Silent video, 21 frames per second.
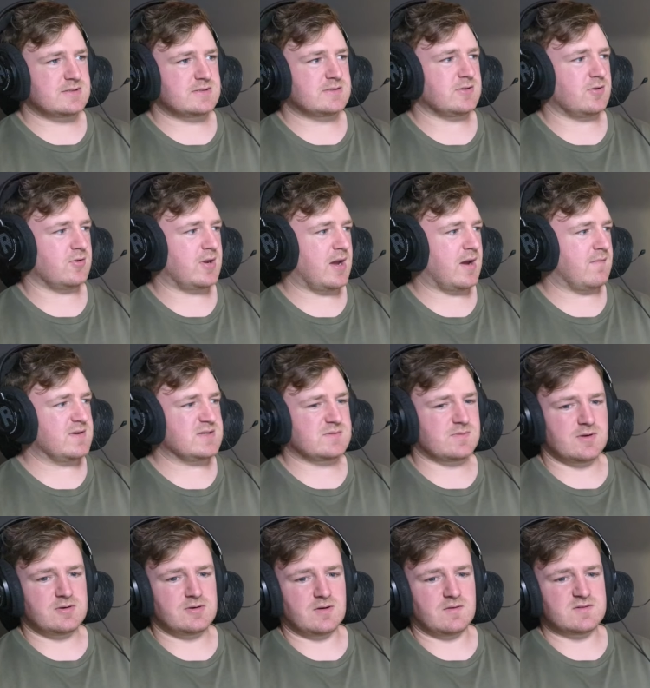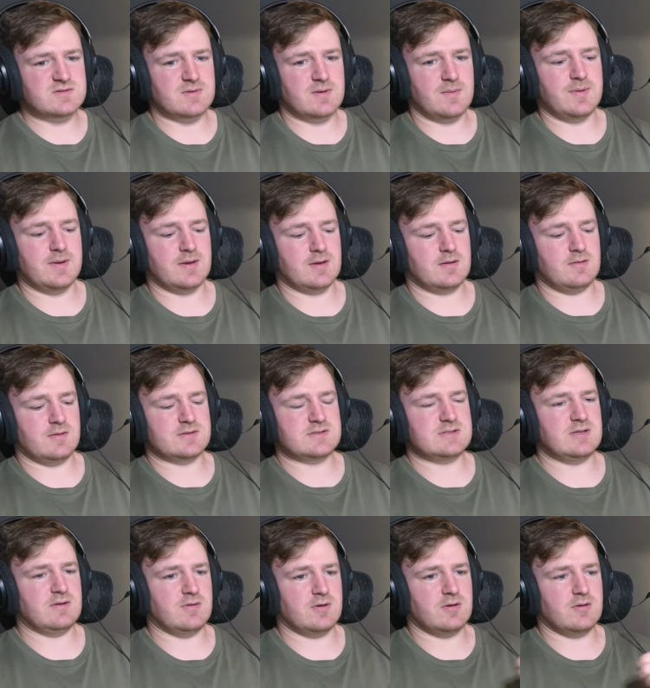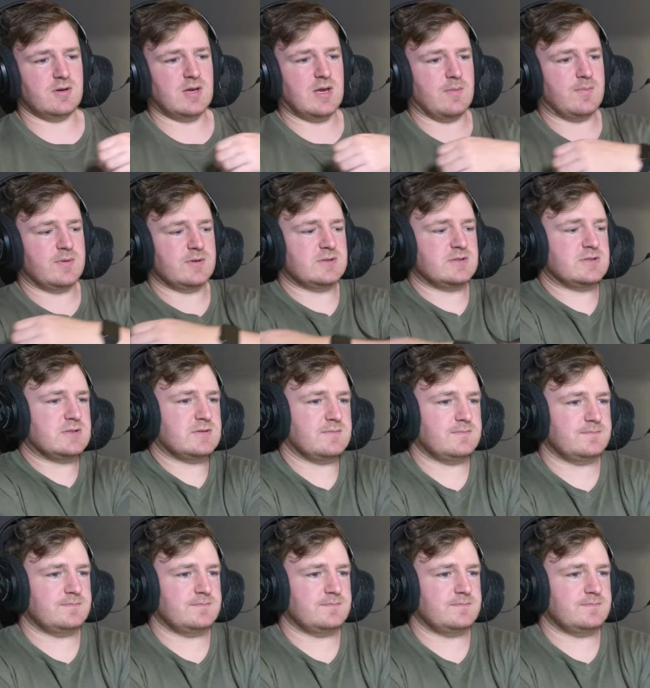So Cowboys by 12 is my pick. Let's see what happens.